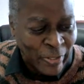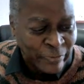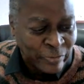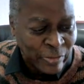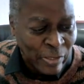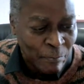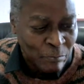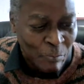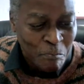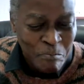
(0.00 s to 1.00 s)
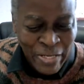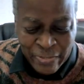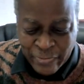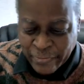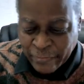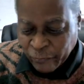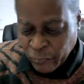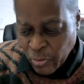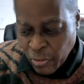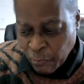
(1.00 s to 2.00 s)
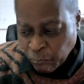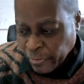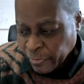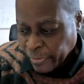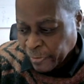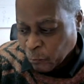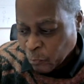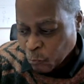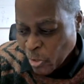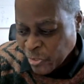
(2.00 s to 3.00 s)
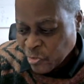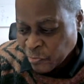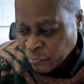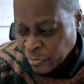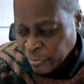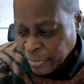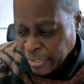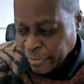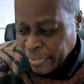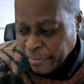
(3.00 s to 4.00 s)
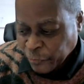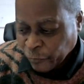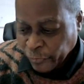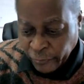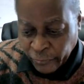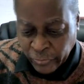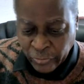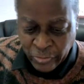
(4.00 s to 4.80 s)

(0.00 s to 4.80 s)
some medicine from the Western hemisphere